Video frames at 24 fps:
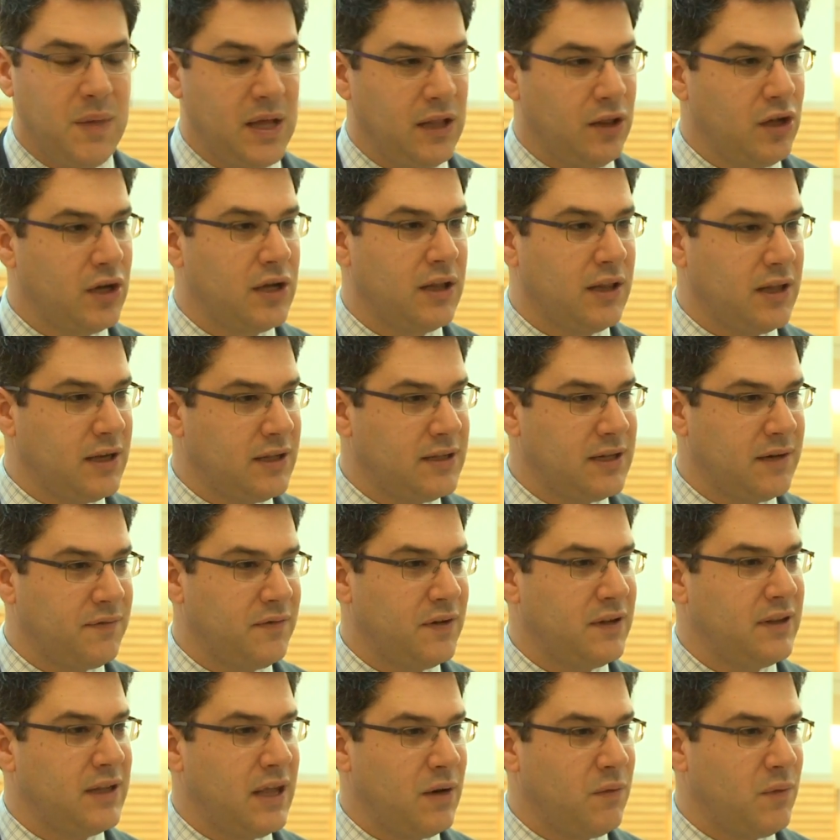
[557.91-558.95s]
look a little
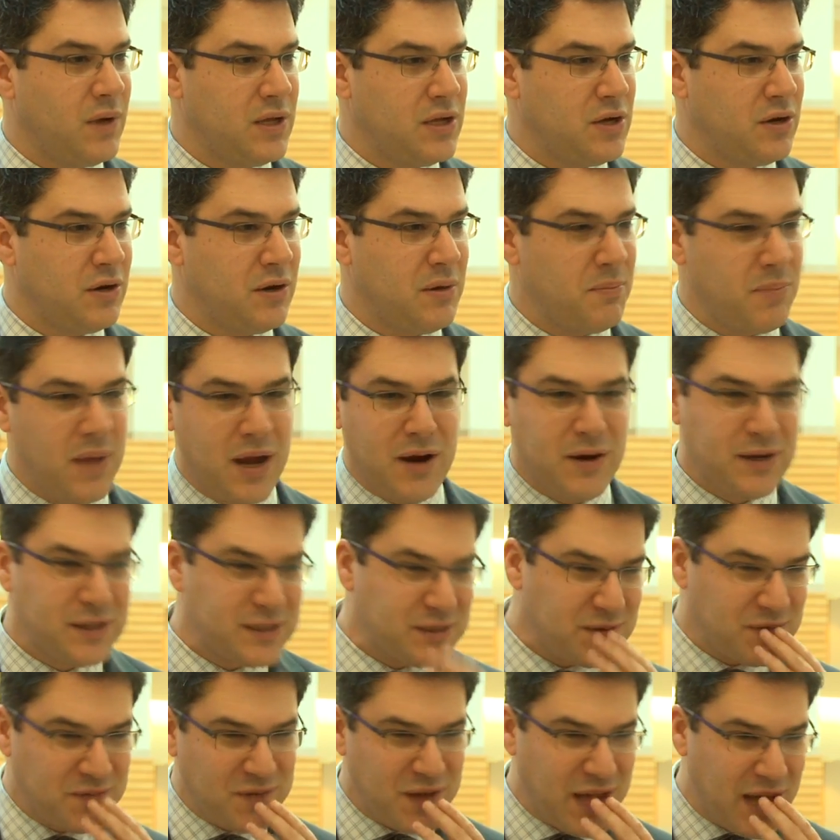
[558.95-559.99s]
different than when you're
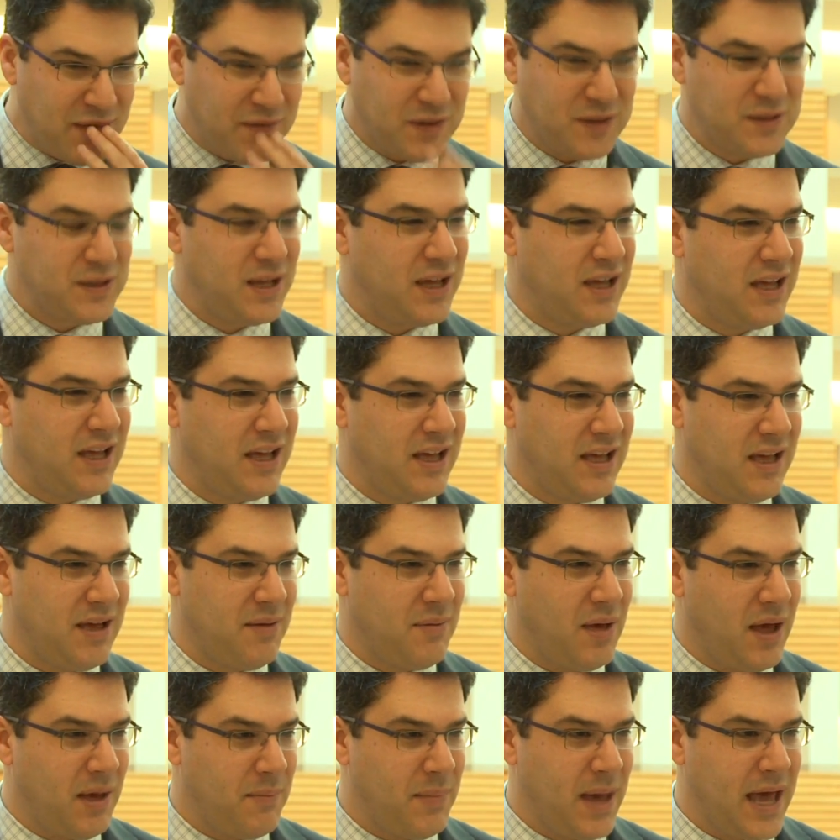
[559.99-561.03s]
embarrassed if you have
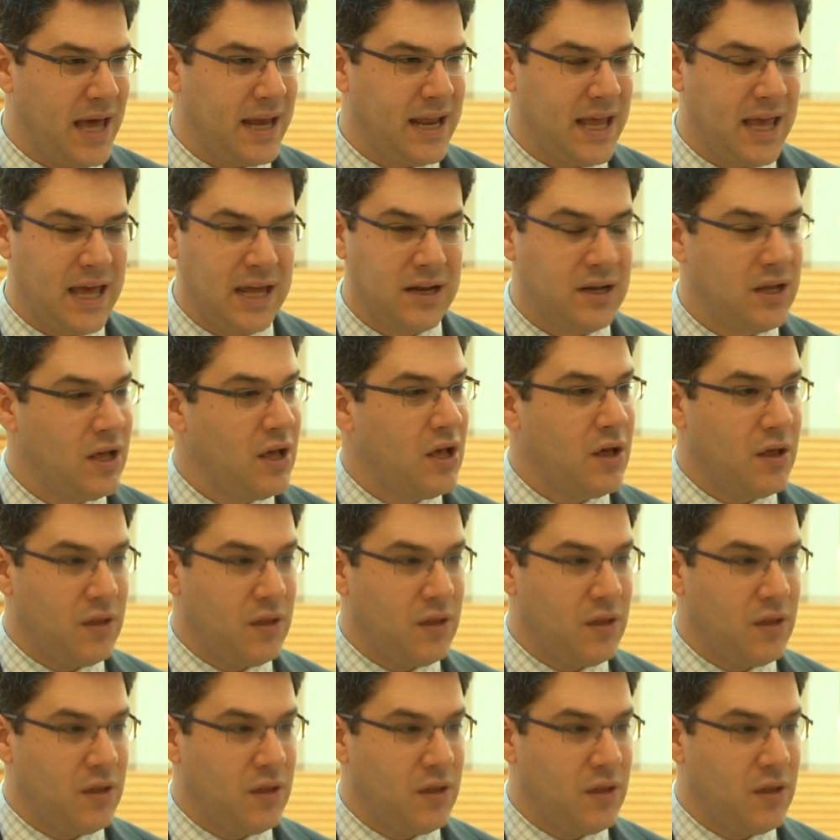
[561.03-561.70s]
a bad hand.